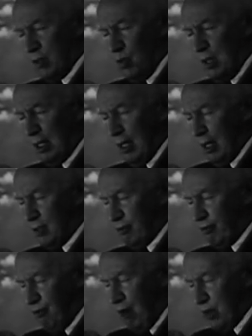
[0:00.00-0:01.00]
week later,
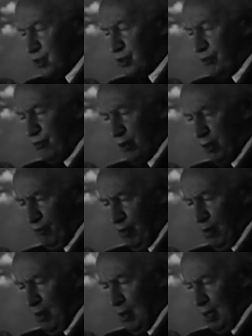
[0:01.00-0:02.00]
thrashed, forgiven.
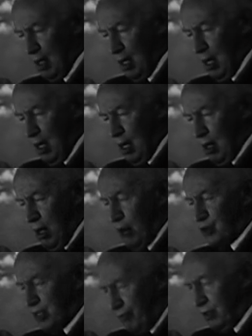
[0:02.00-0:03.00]
Age
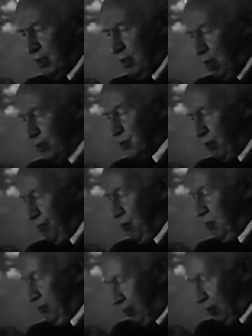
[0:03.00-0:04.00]
17, runs away from
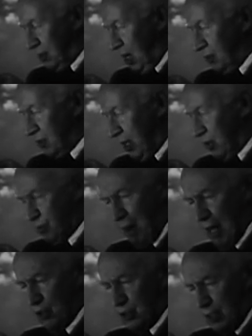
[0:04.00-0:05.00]
home a third time, slinks
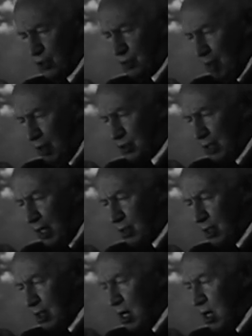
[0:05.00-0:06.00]
back 6 months
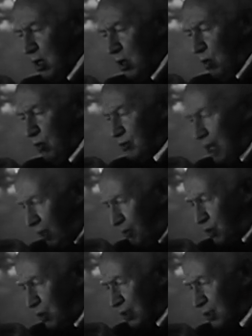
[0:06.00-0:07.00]
later, with tail
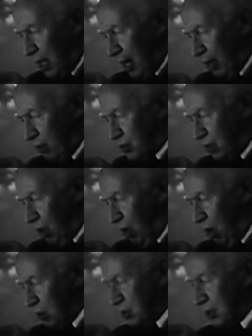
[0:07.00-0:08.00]
between his legs,
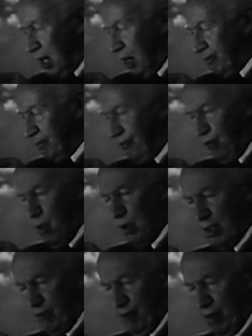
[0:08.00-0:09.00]
locked up,
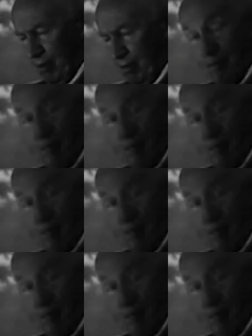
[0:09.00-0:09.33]
forgiven.